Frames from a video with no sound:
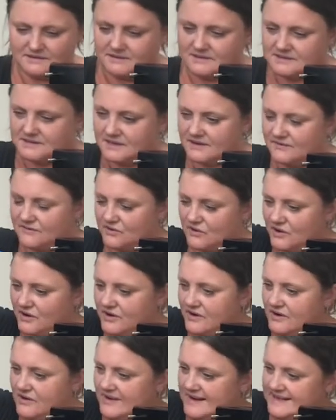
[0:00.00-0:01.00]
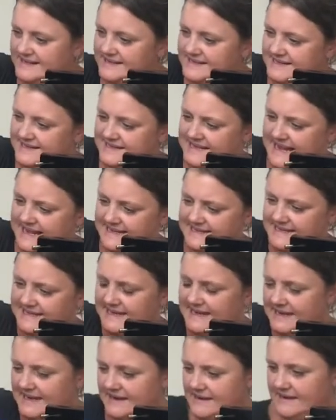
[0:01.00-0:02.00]
So I've got a nice
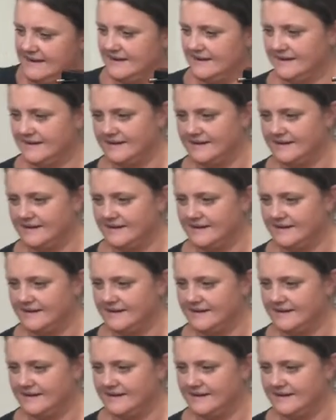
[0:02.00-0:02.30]
satin